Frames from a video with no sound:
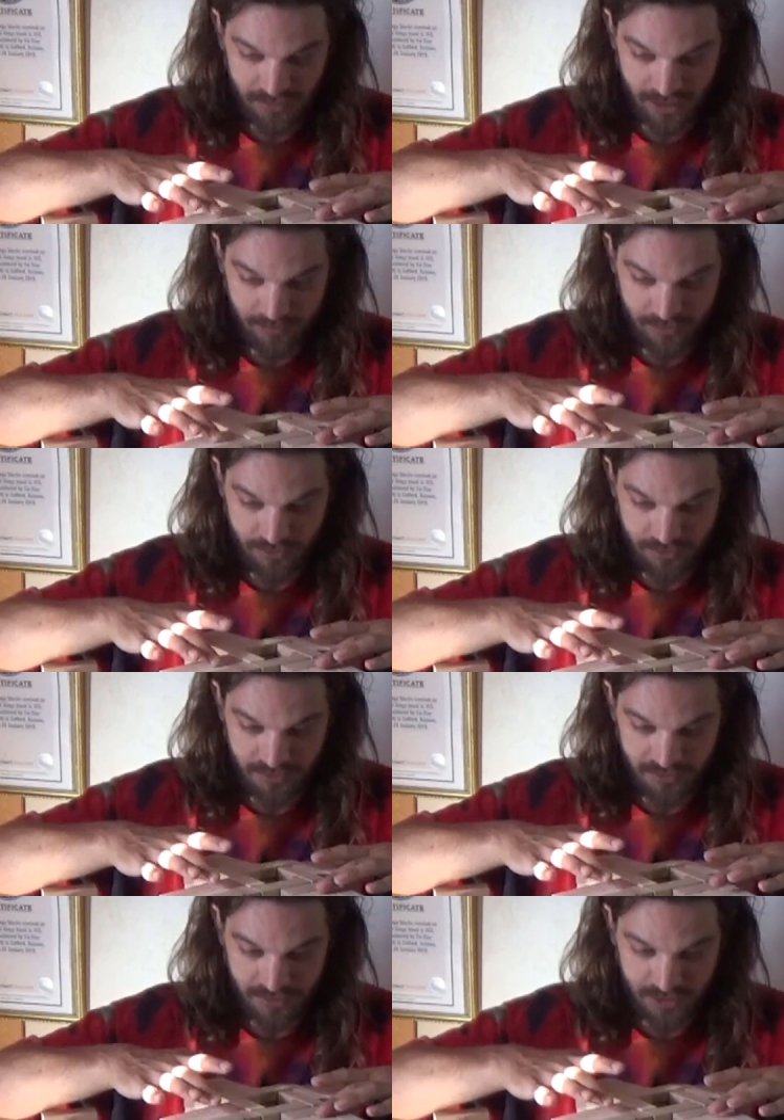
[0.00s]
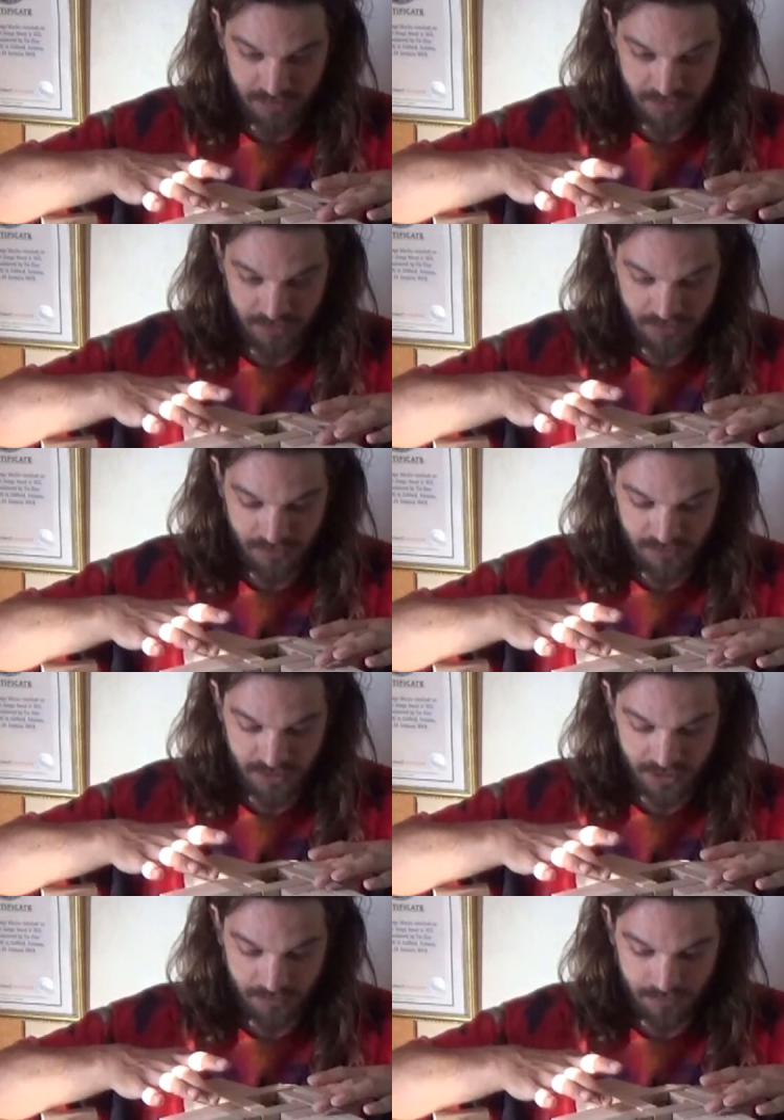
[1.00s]
tap here, tap here,
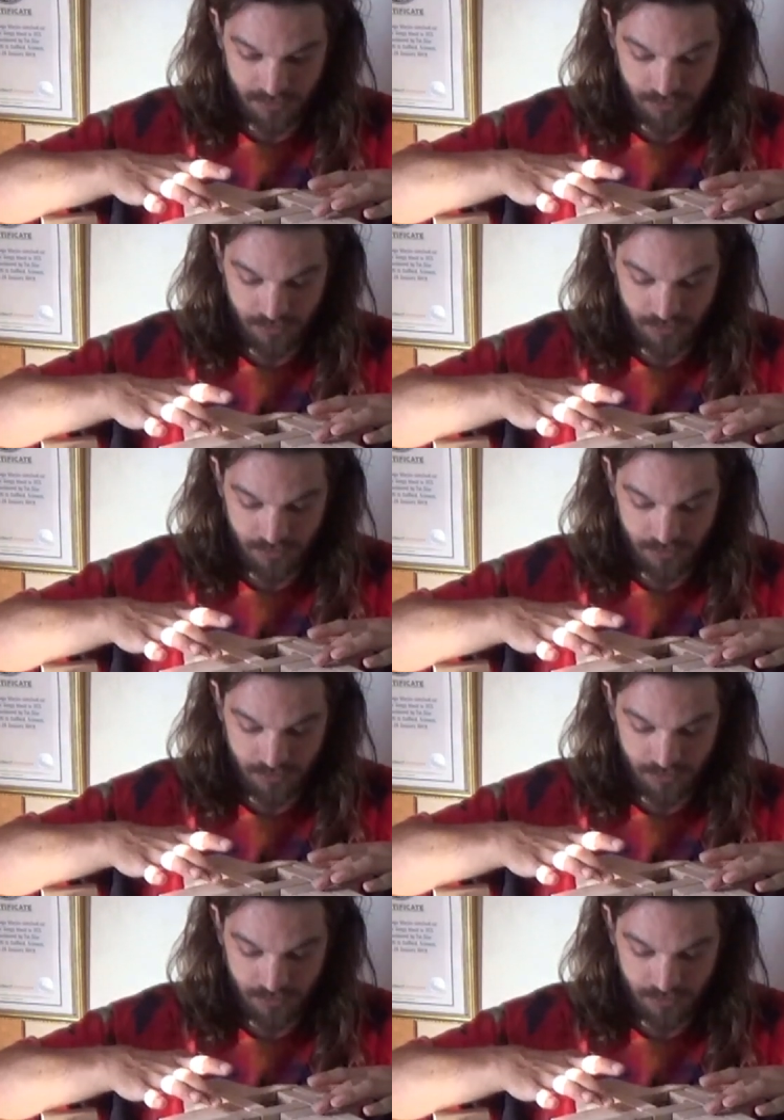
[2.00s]
tap,